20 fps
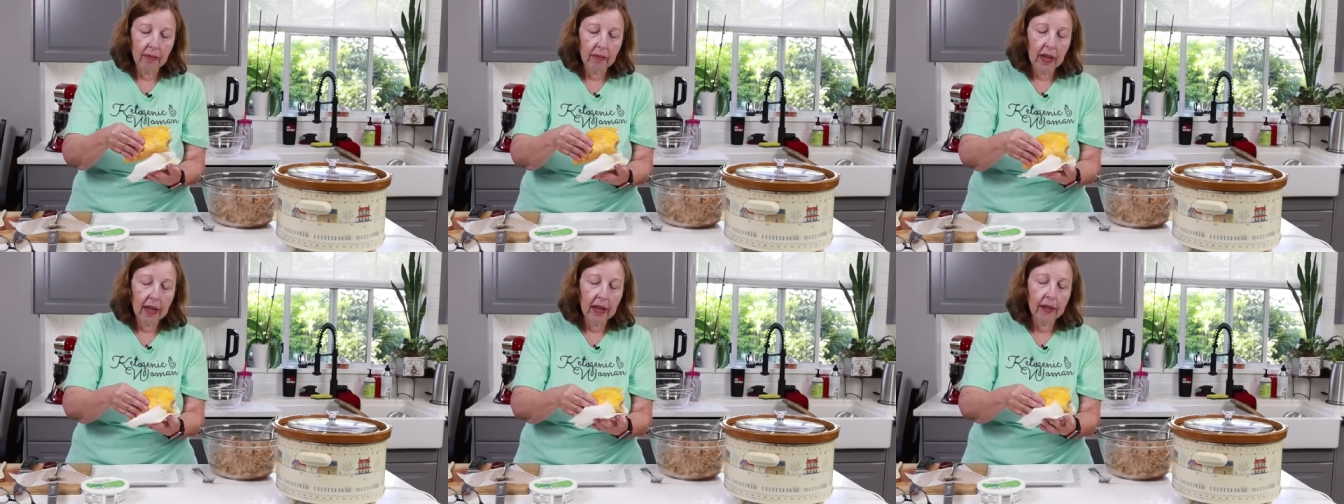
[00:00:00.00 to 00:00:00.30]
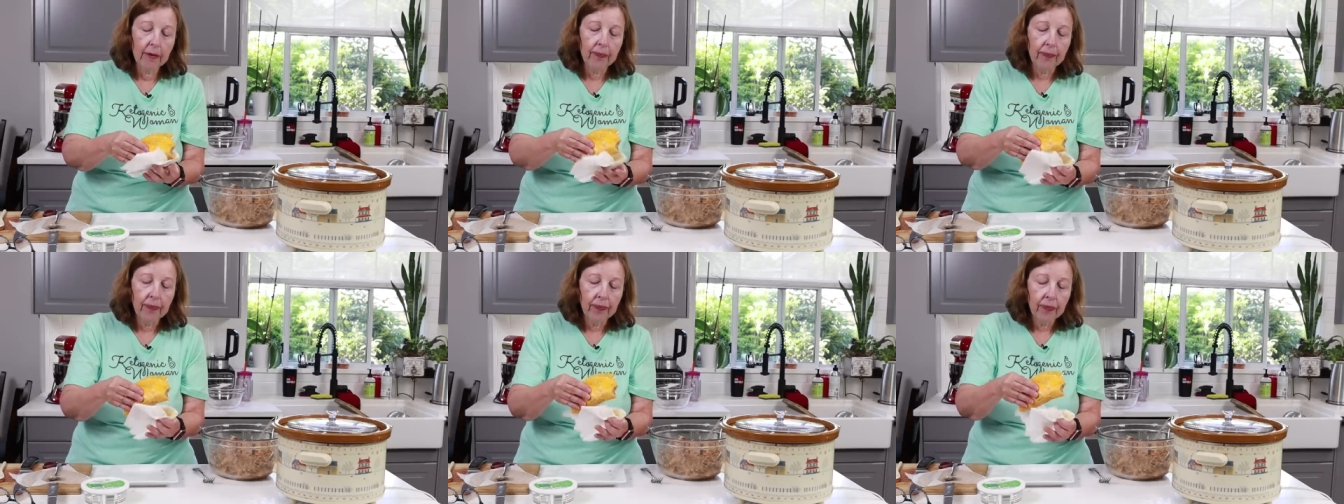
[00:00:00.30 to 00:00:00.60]

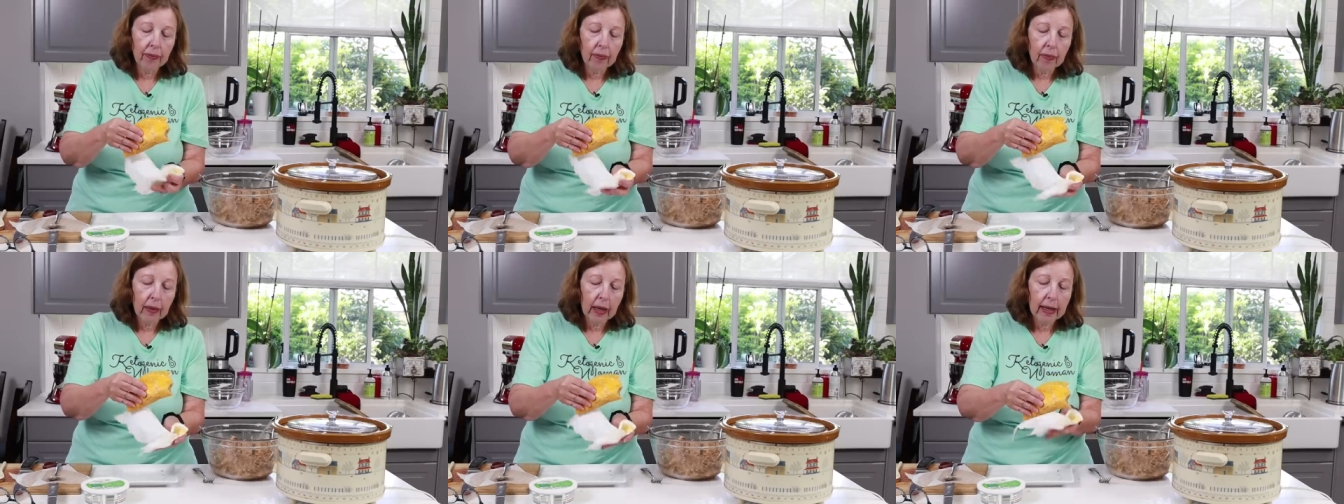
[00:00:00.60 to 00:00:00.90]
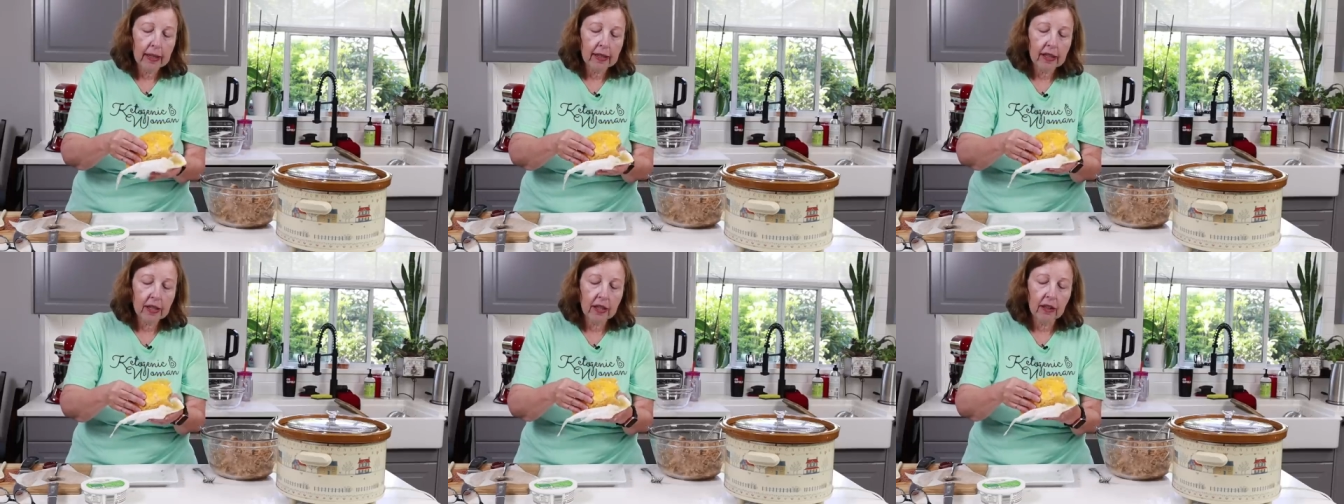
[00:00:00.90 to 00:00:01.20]
in,
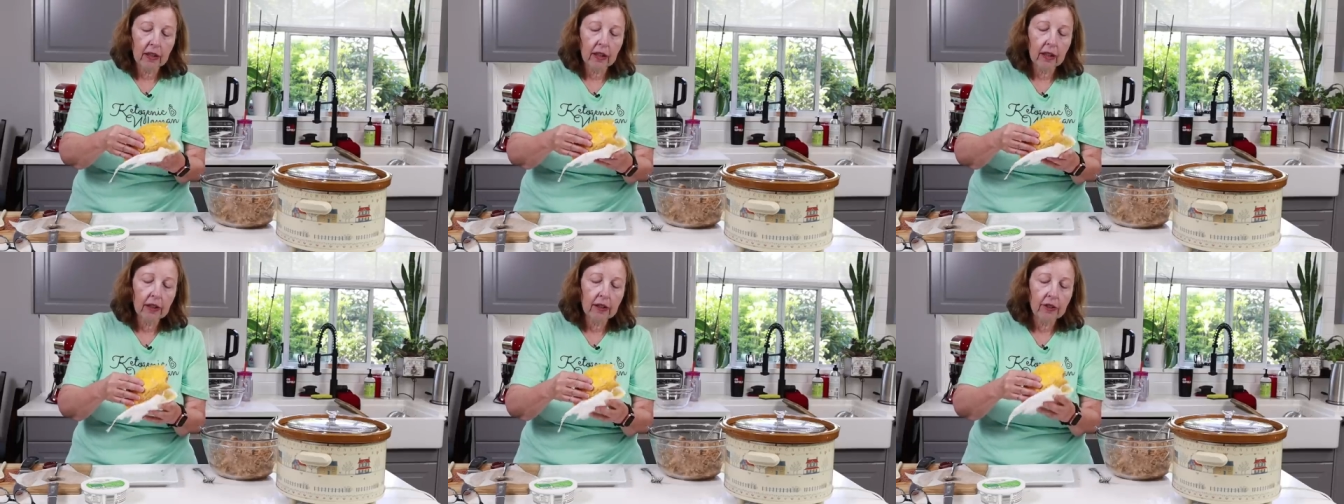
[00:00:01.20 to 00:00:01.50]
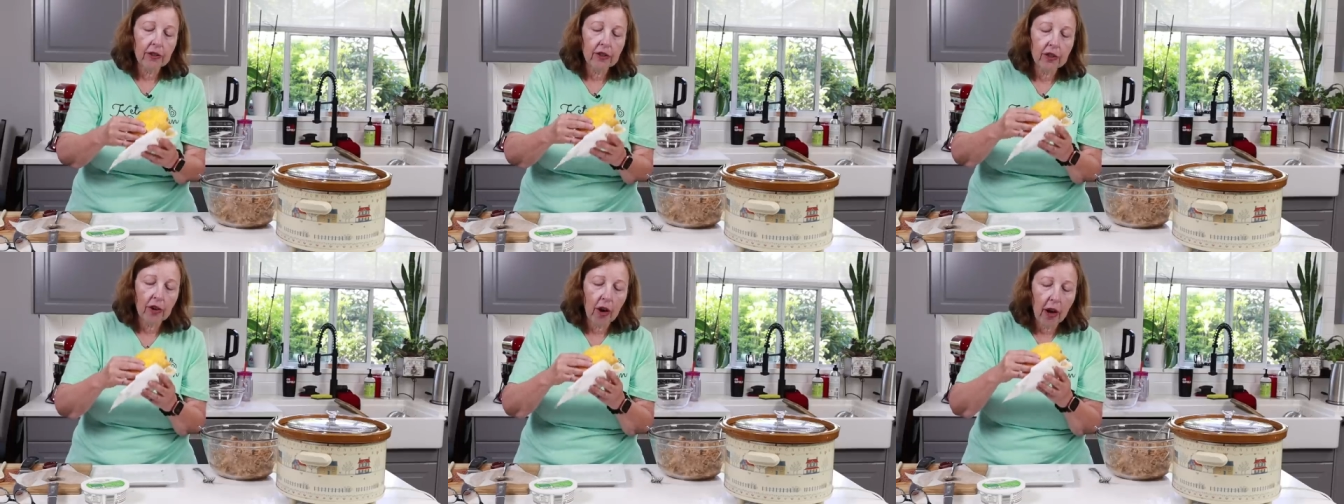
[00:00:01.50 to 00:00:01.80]
it's still a
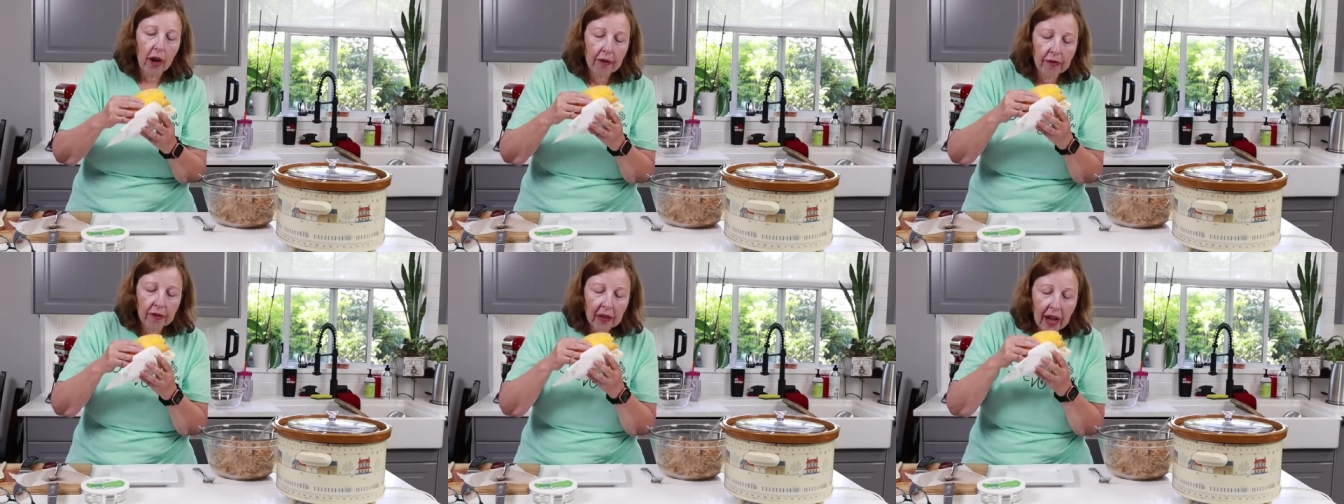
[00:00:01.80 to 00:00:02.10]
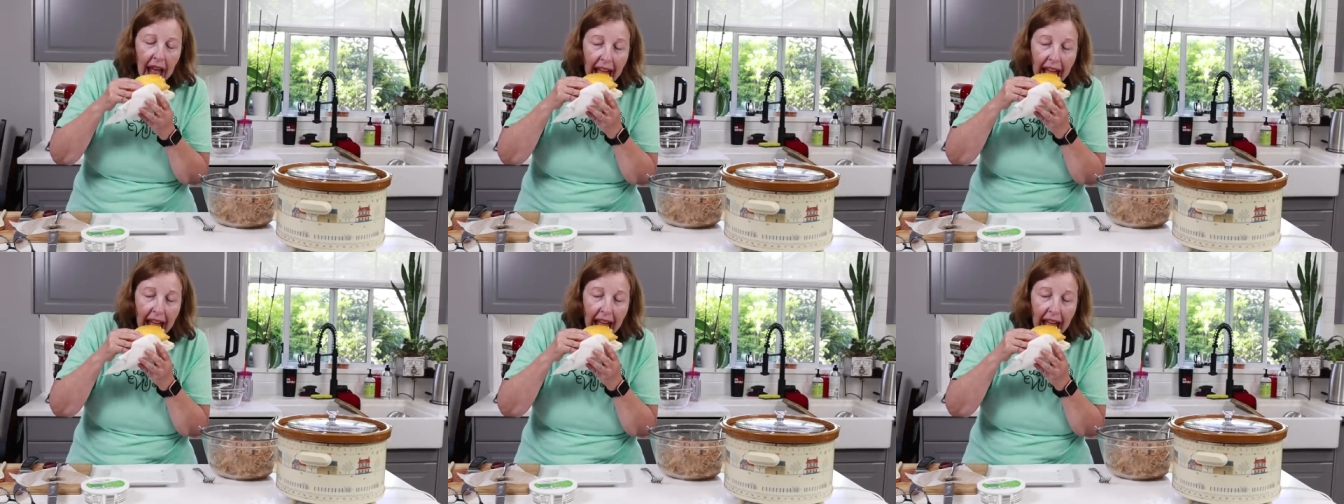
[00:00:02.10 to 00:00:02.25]
little soft.